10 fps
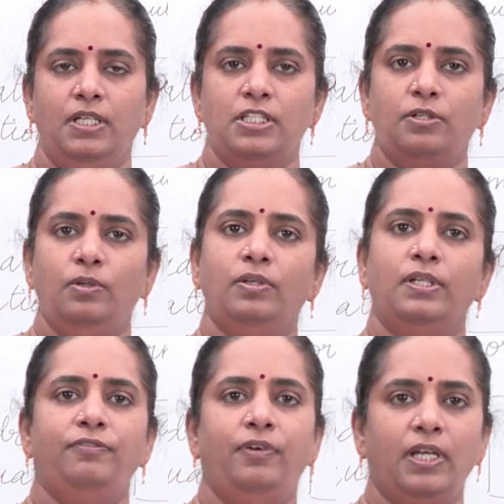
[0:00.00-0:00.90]
So,
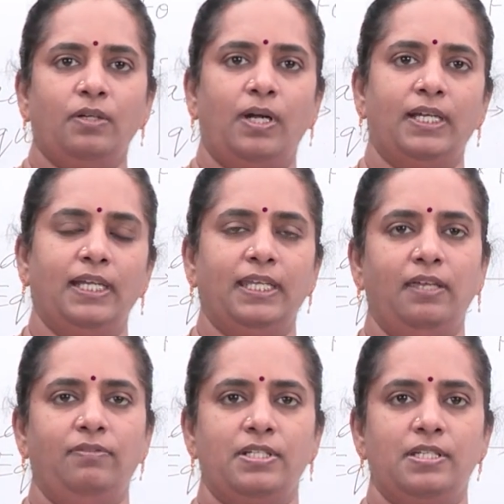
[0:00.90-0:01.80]
for a quadratic
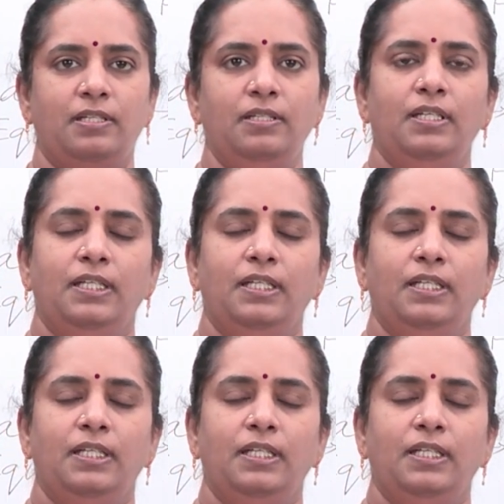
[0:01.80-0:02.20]
equation,